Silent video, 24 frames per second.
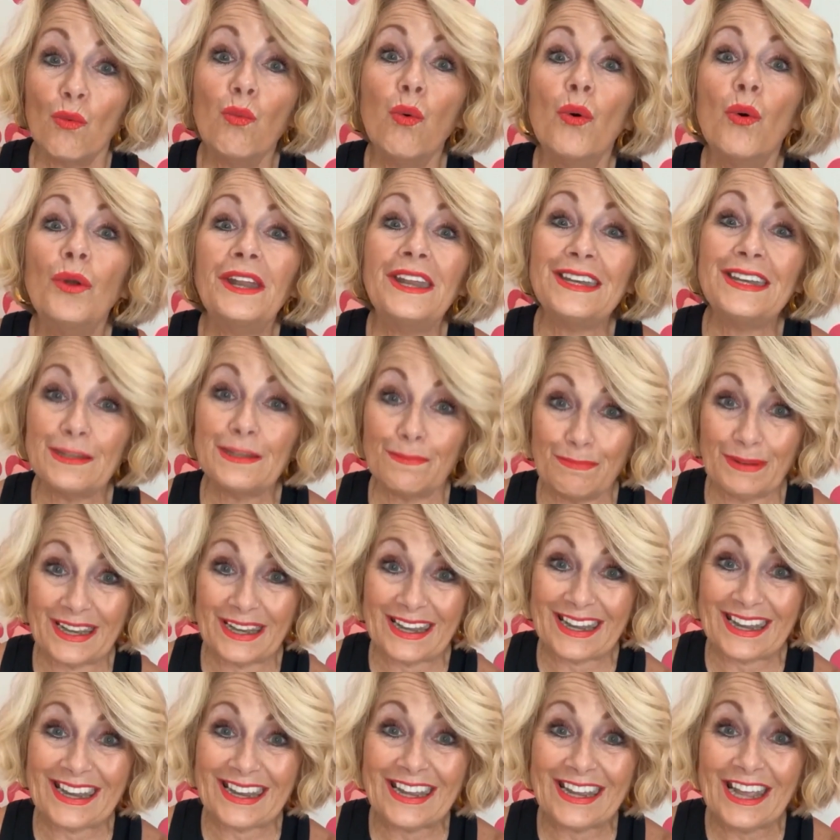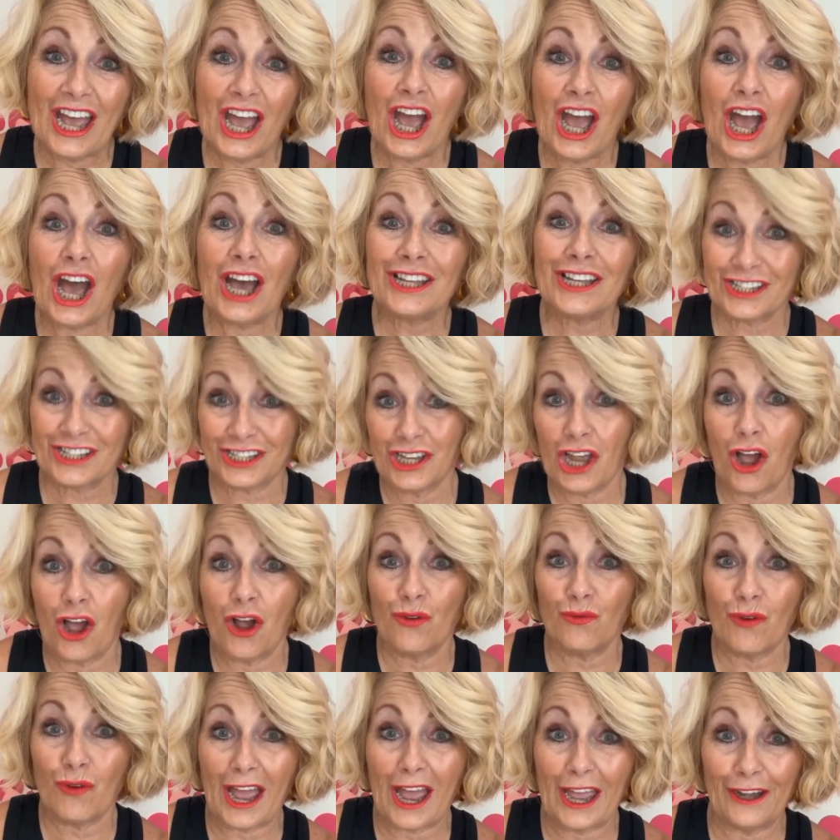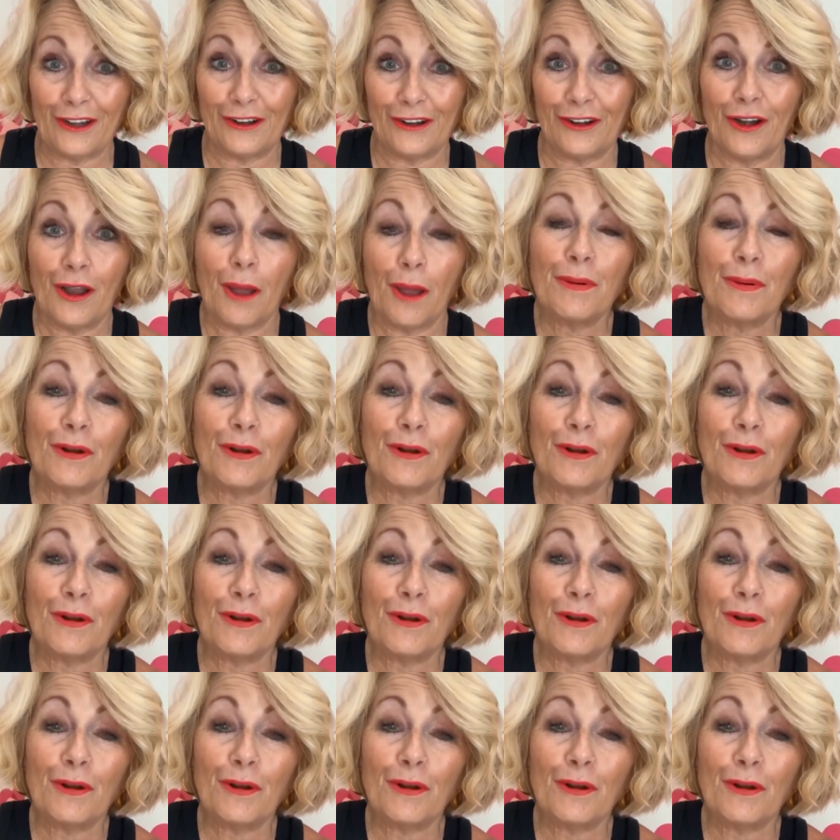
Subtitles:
wanting to be a songwriter,